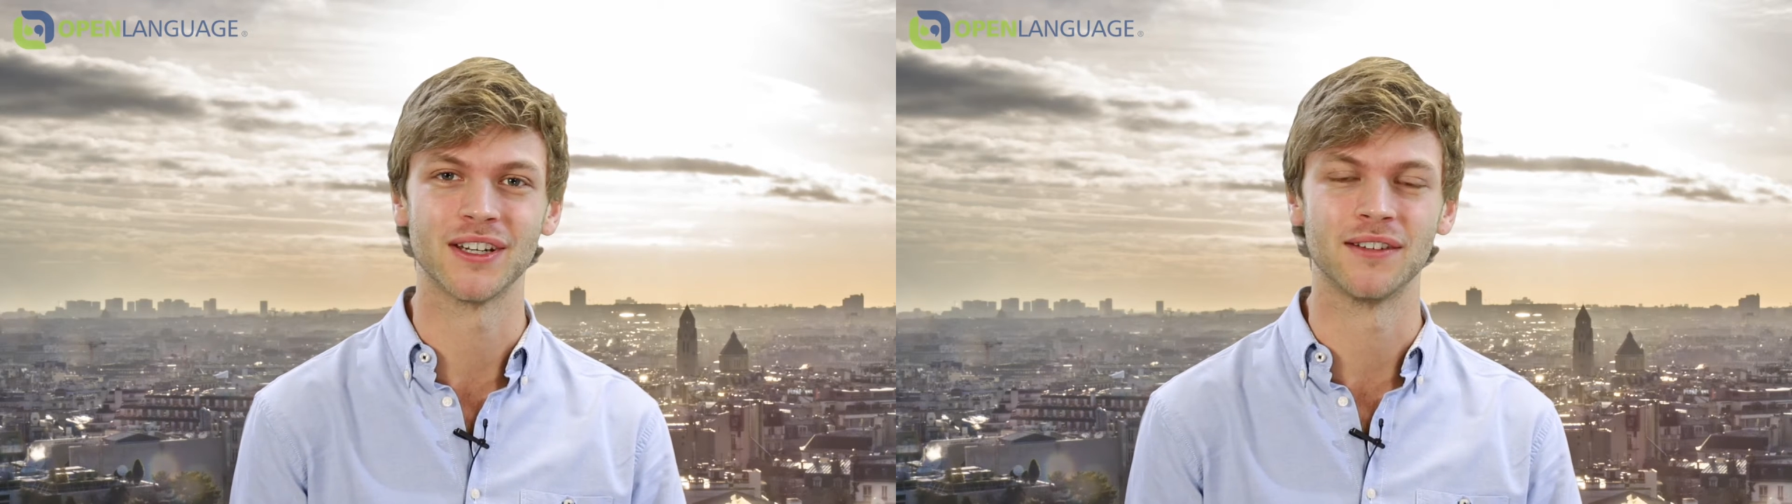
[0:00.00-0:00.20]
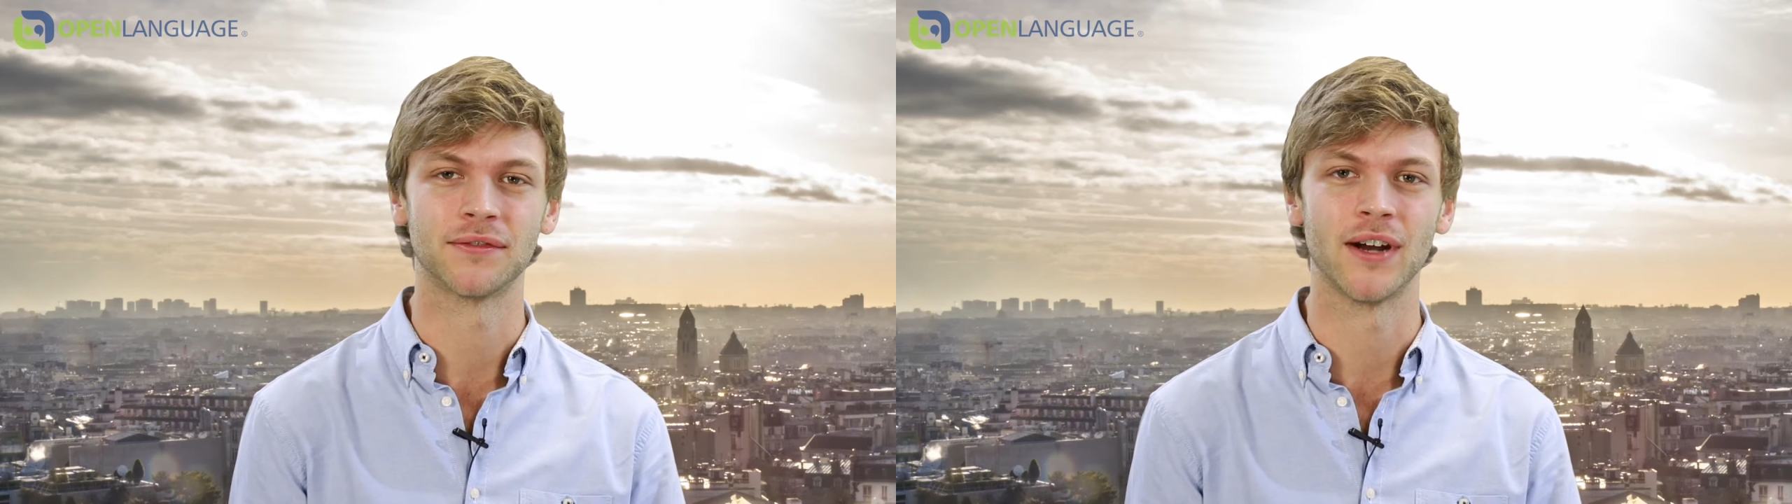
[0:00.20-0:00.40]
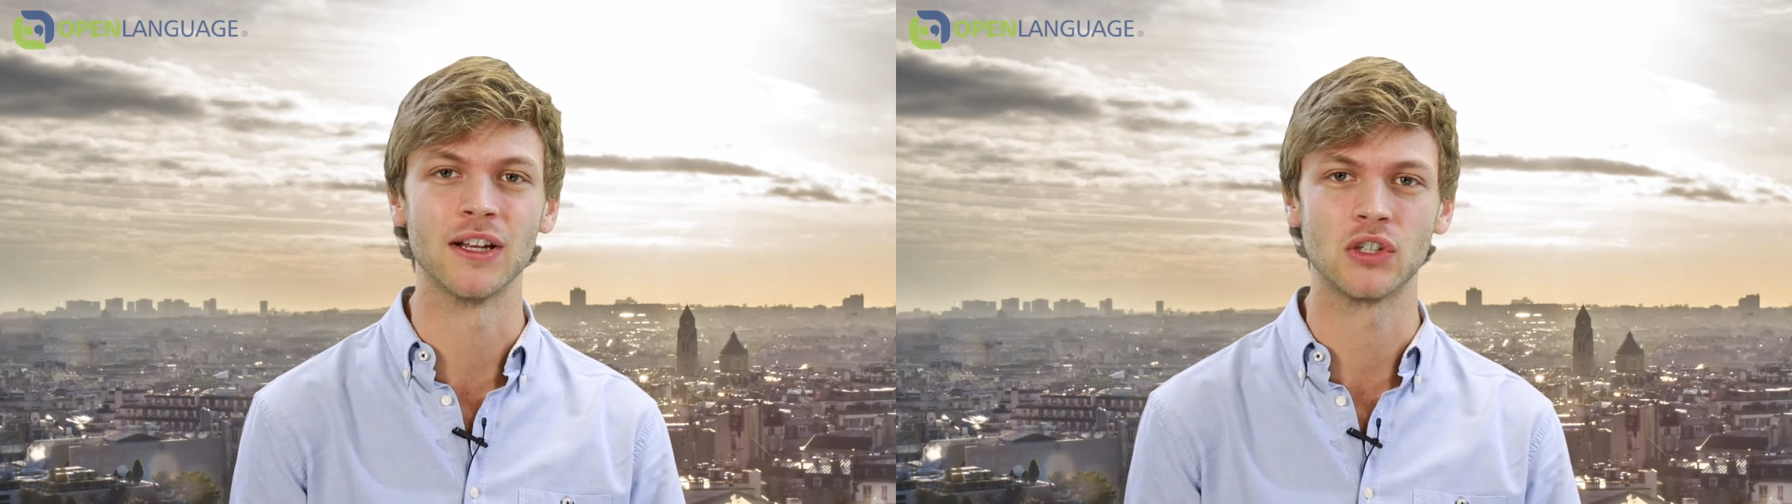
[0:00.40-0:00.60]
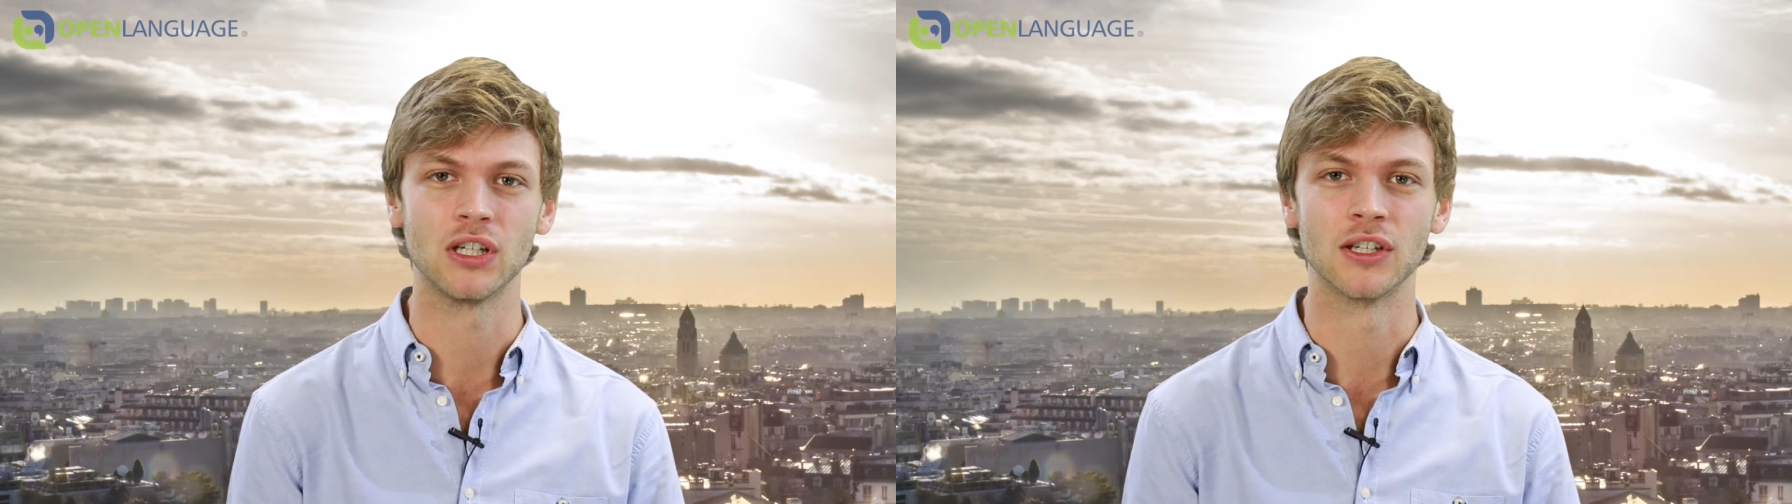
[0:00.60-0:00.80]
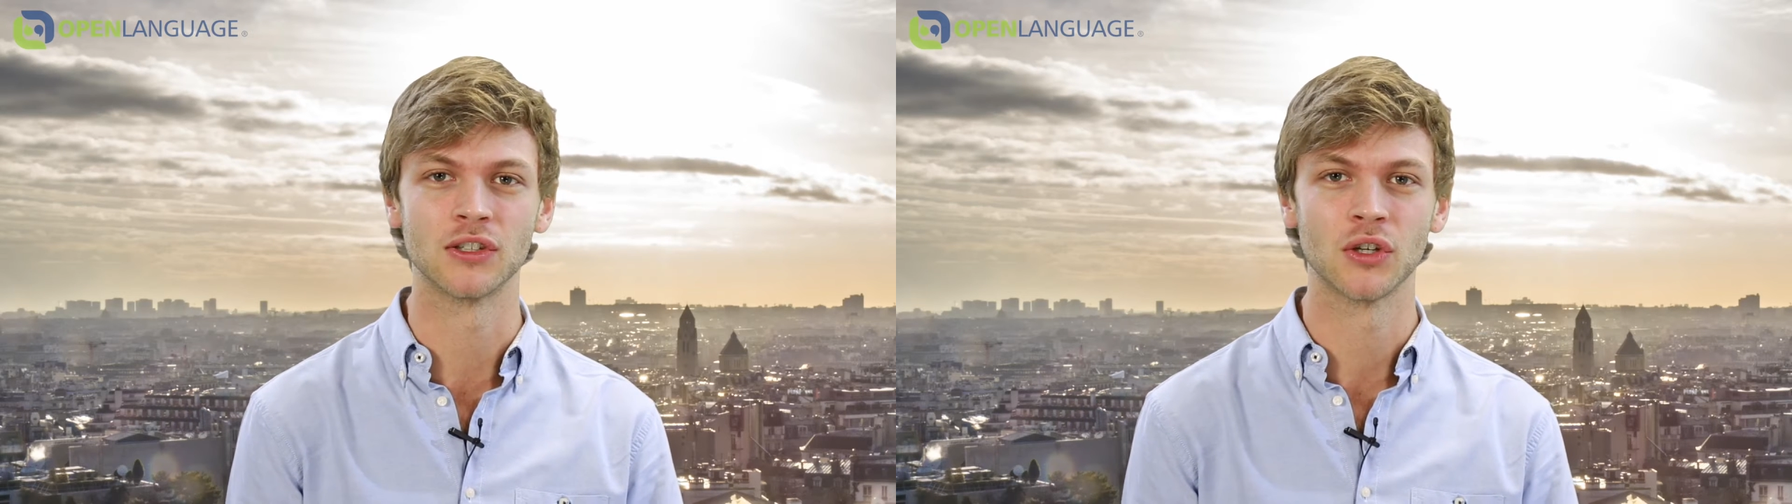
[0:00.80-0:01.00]
in French
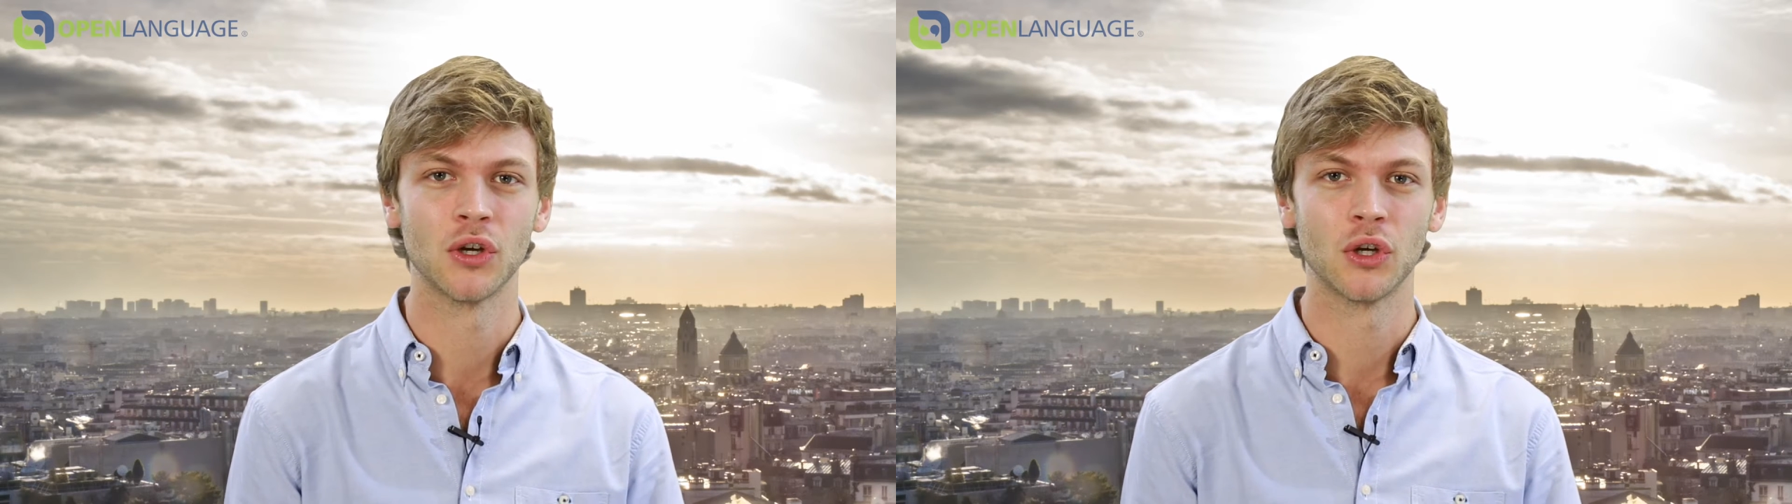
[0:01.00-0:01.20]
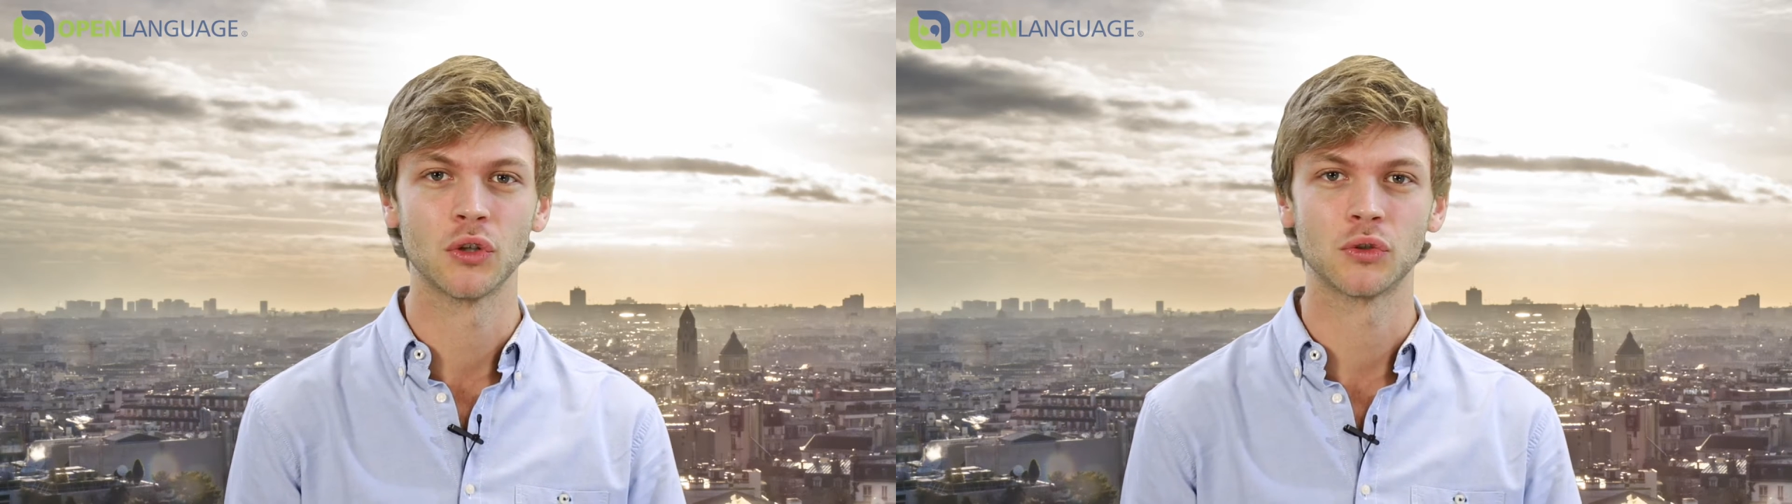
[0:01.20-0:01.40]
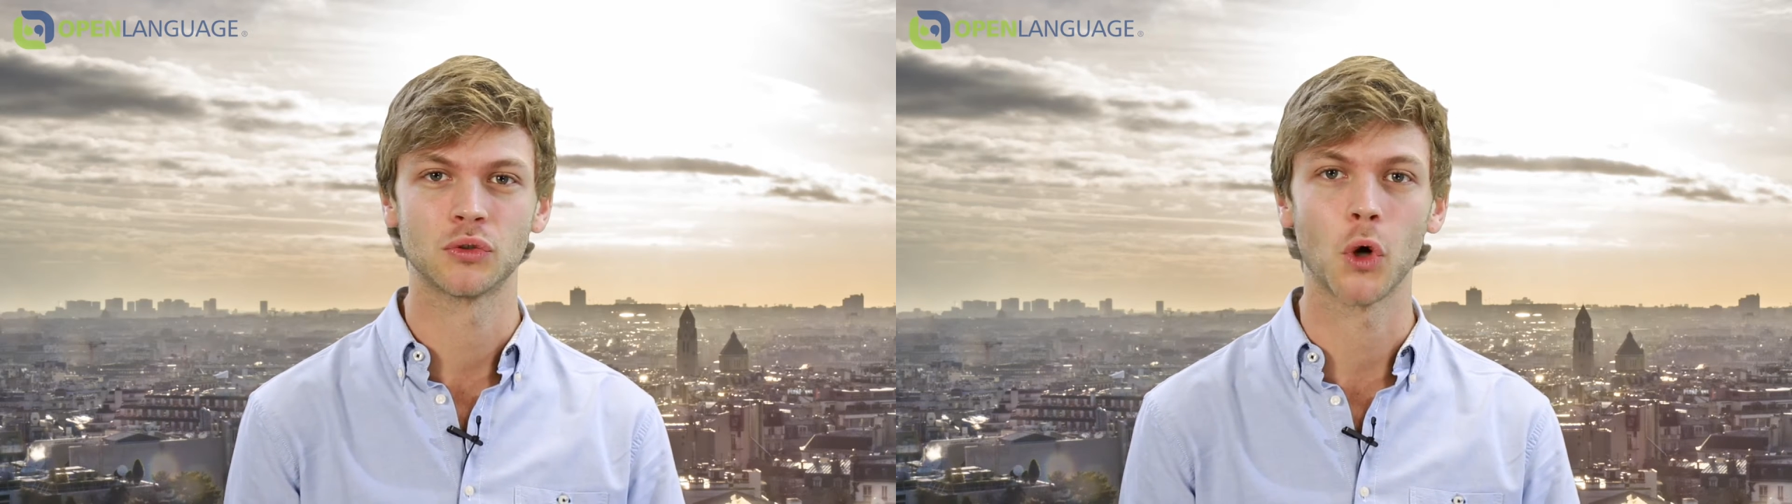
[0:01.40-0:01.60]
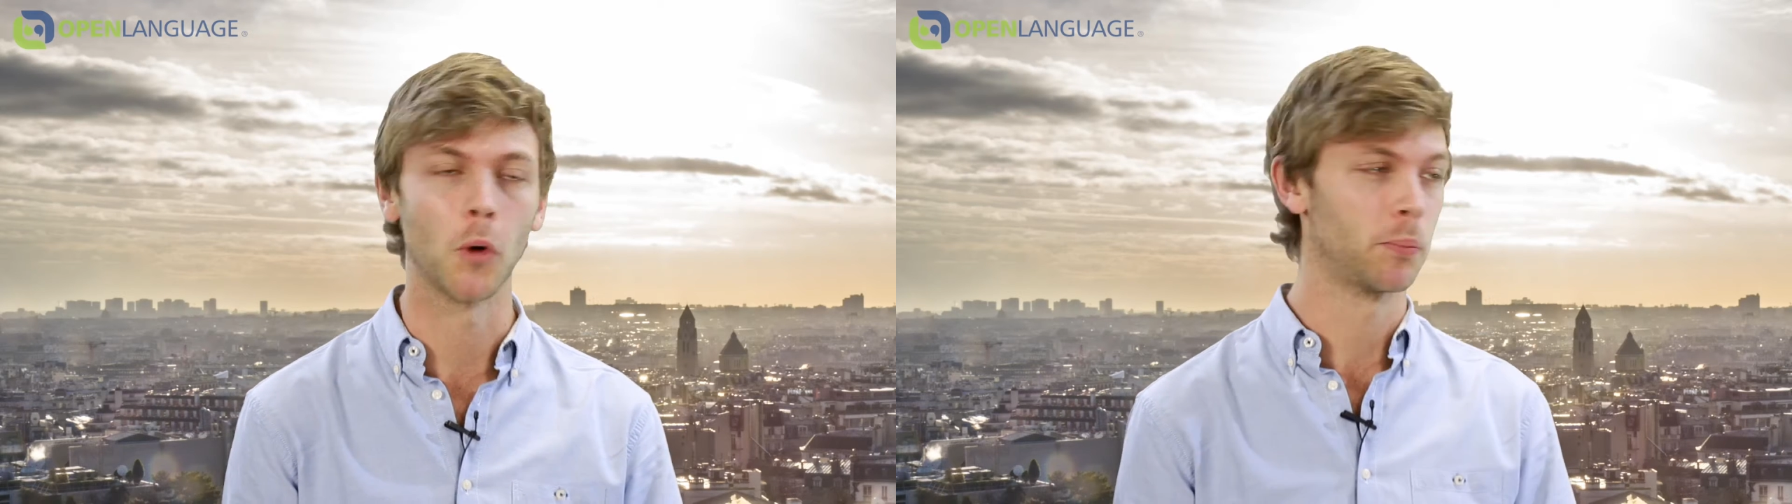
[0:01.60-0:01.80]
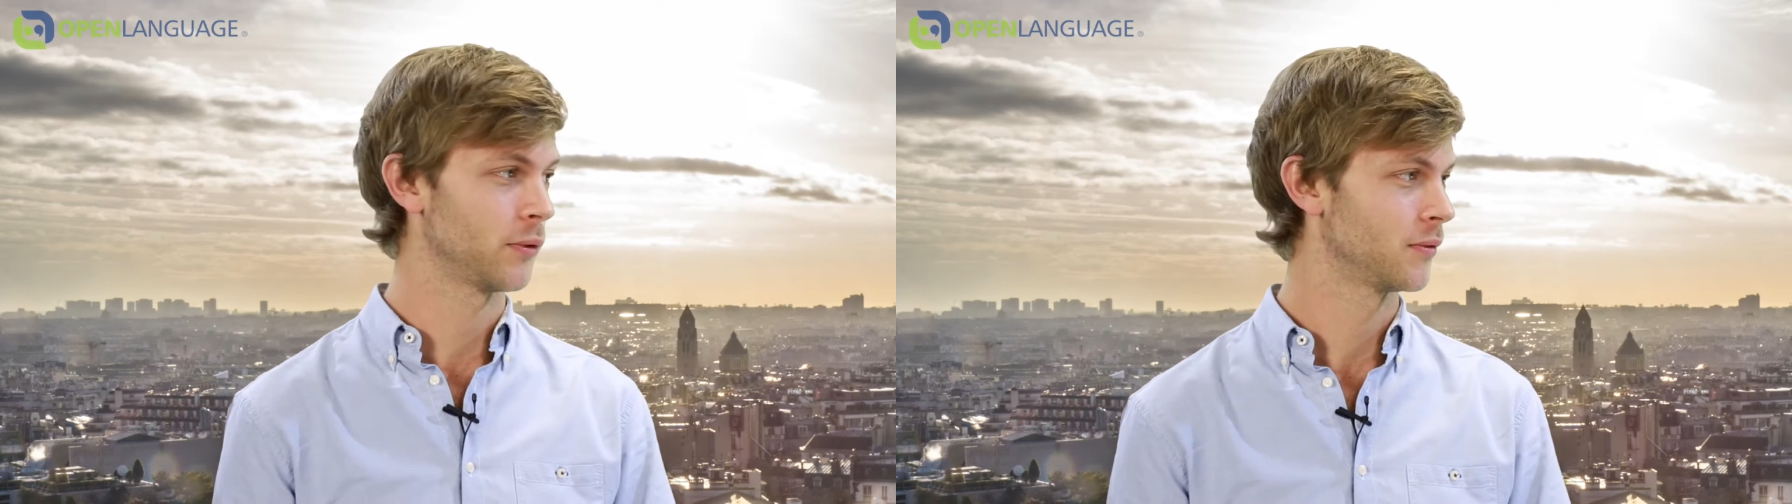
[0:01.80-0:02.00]
is
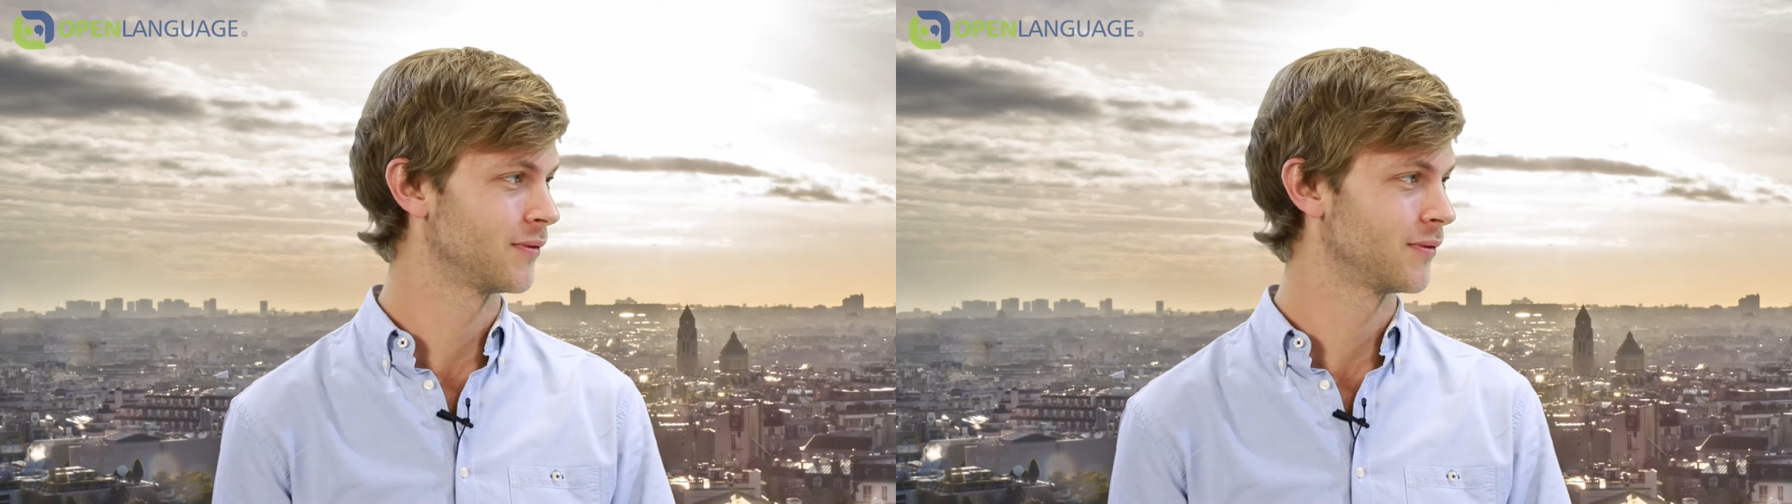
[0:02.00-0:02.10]
top.